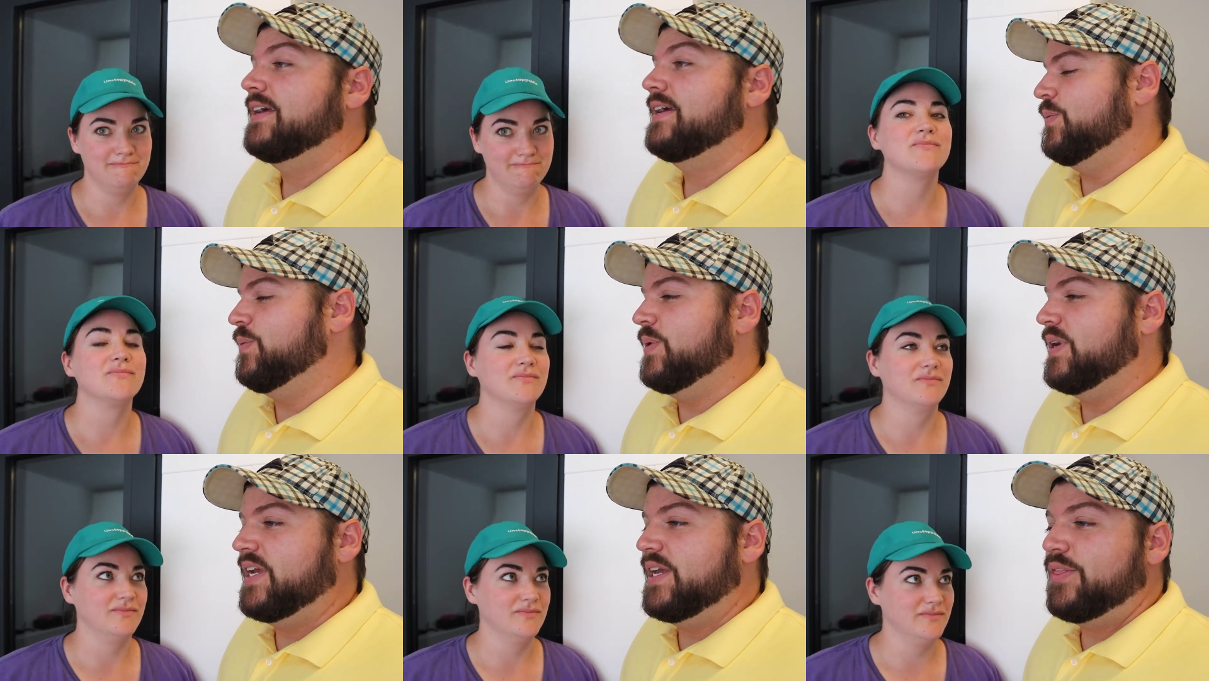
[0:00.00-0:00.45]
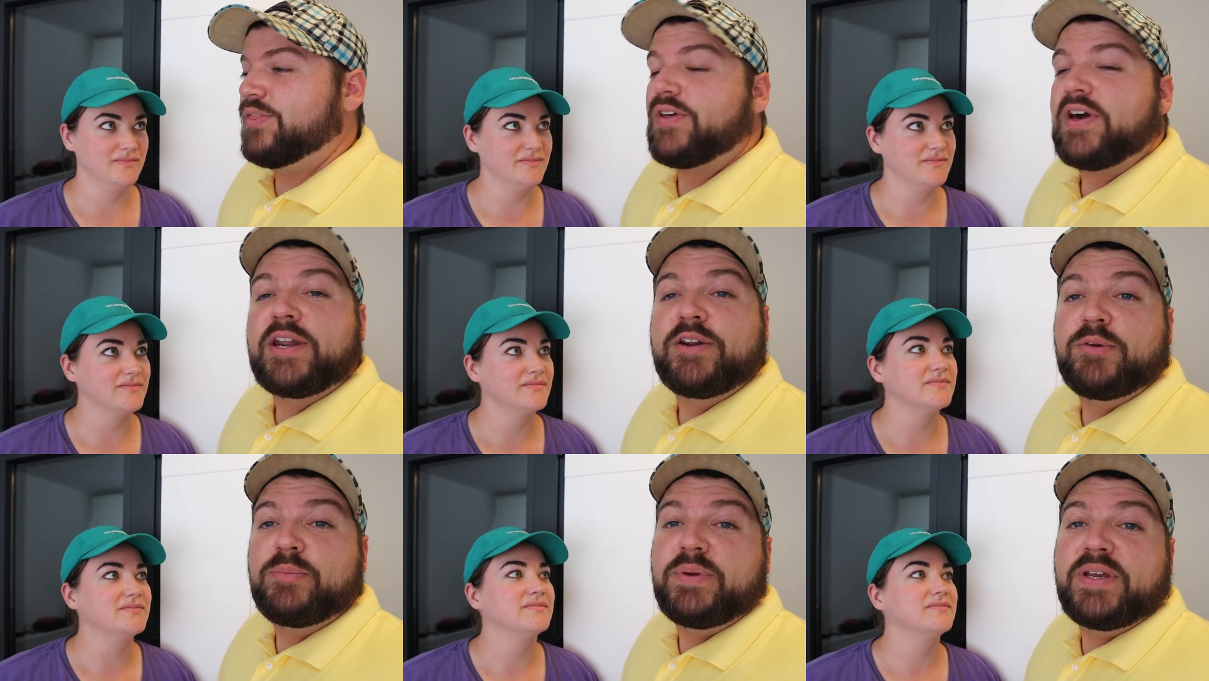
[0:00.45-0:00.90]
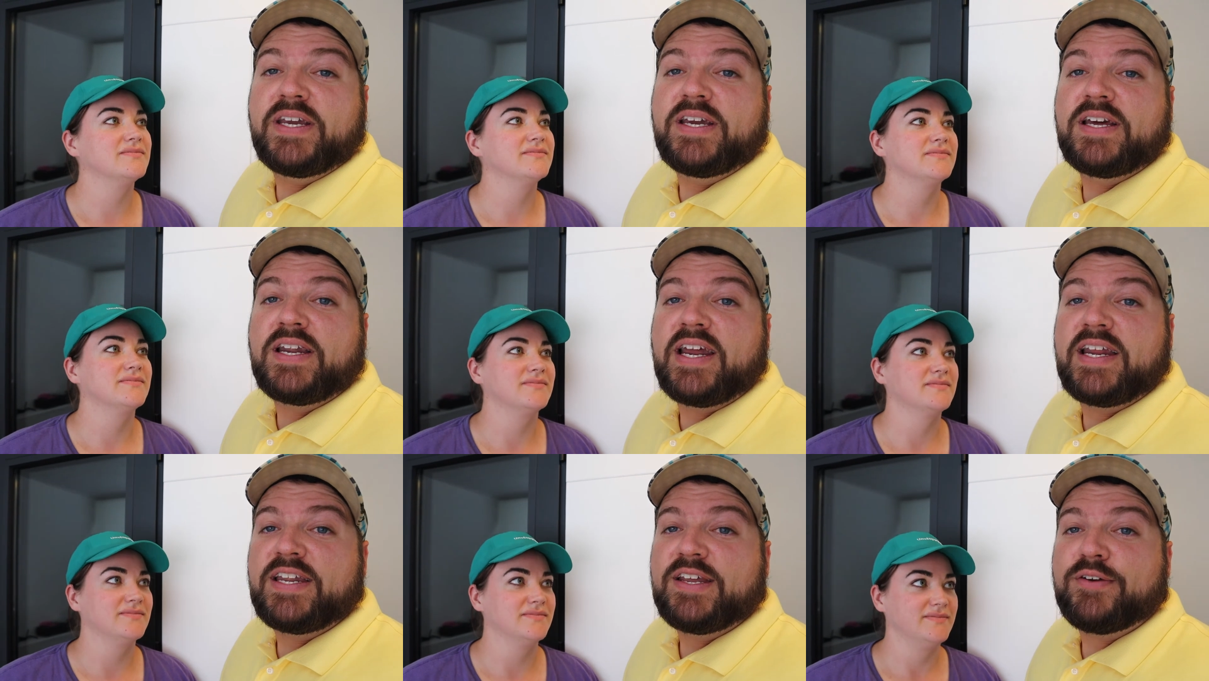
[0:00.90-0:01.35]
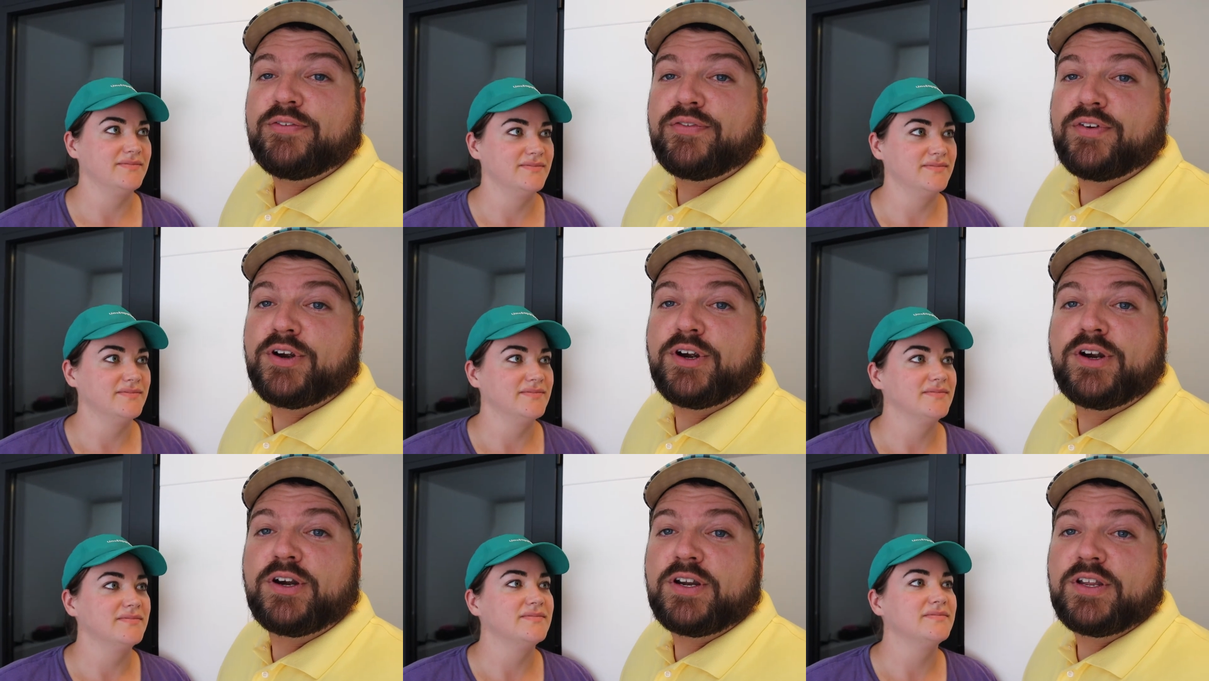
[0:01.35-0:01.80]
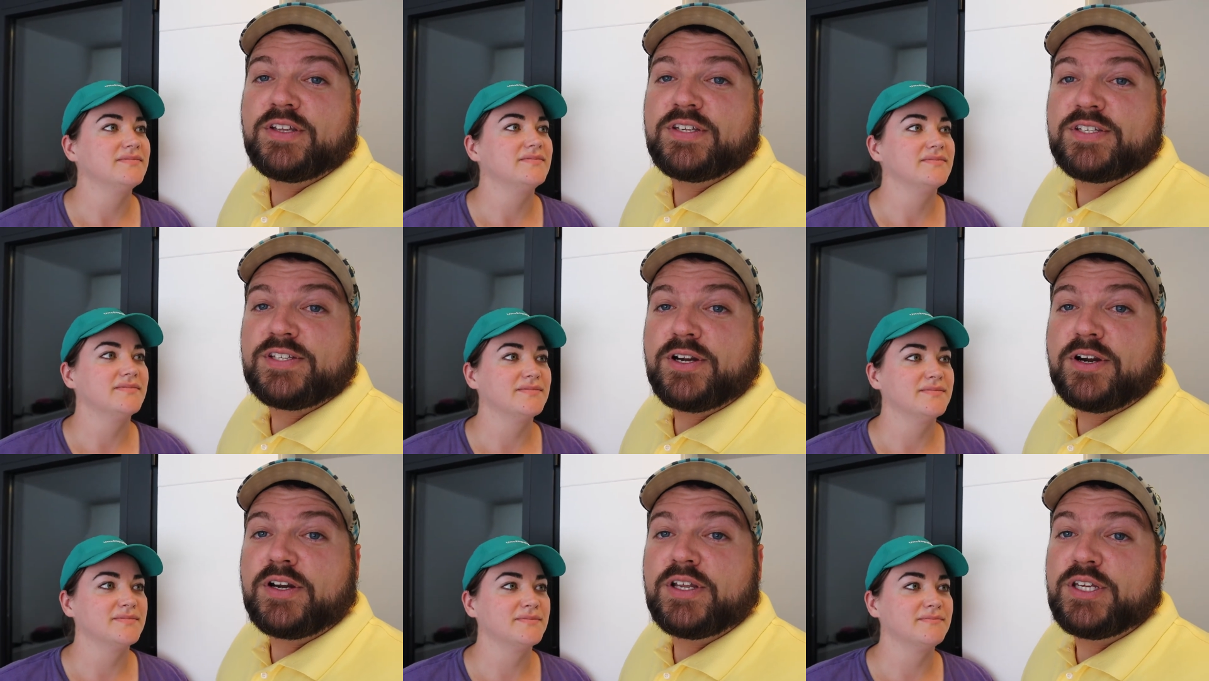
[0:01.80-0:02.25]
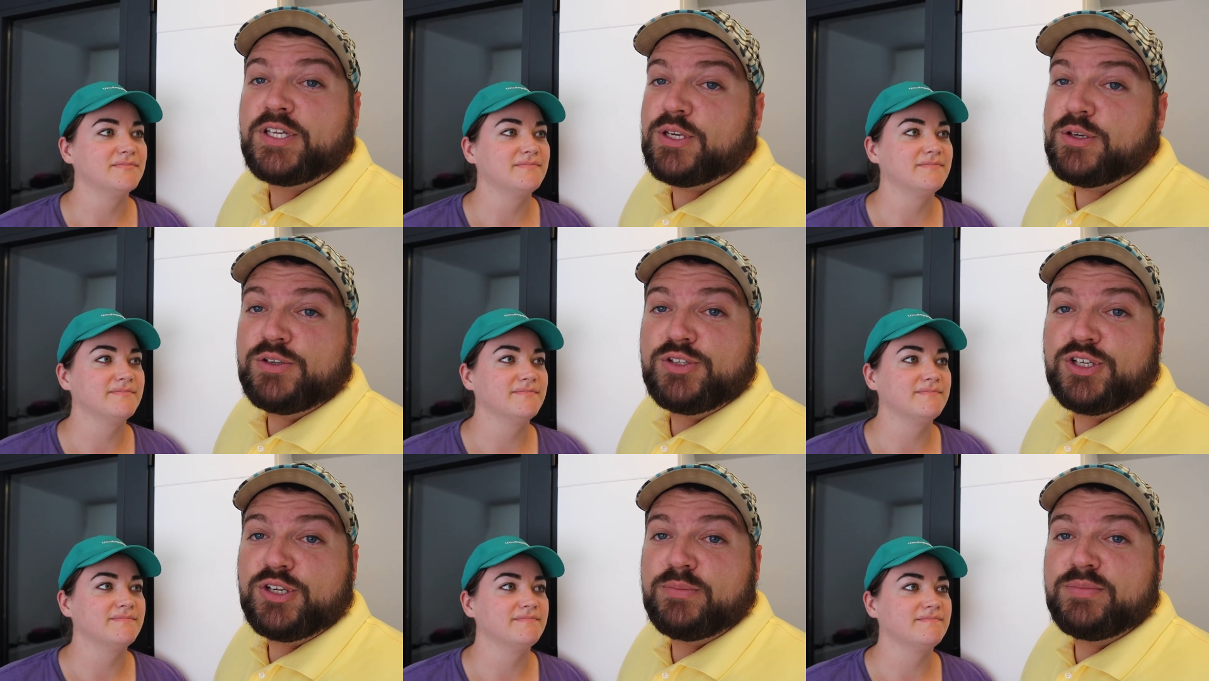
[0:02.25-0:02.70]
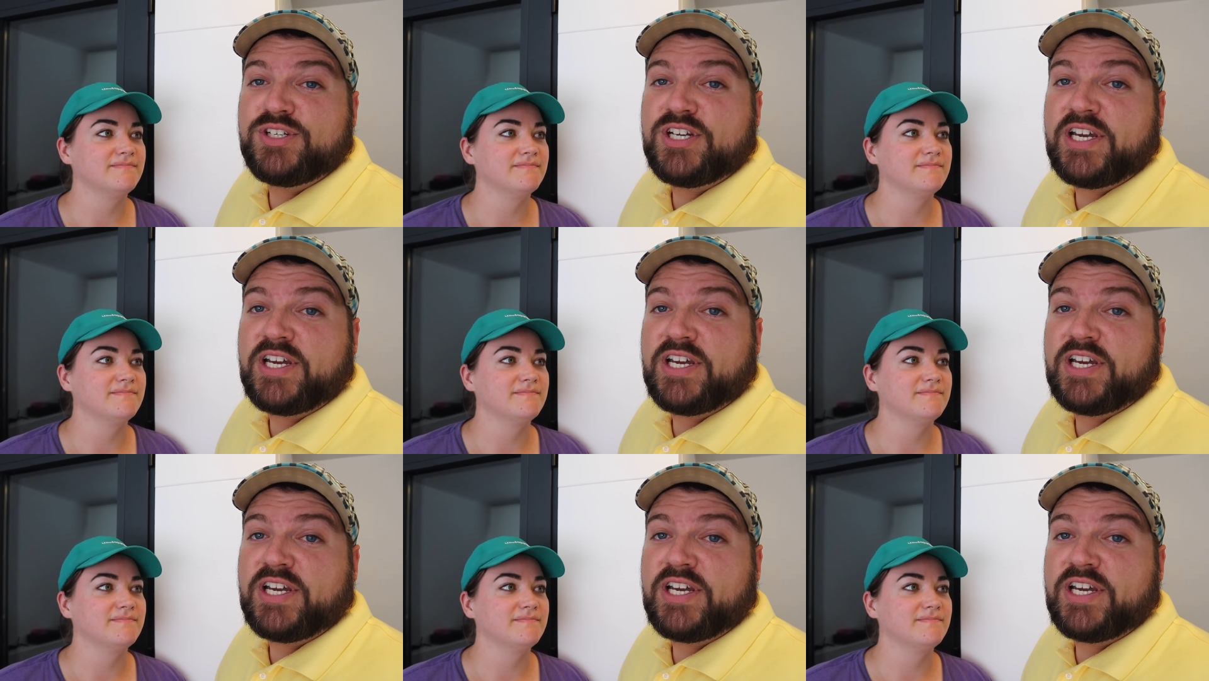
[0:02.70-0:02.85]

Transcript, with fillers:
Speaker 1: We thought it would be a good idea for her to start a YouTube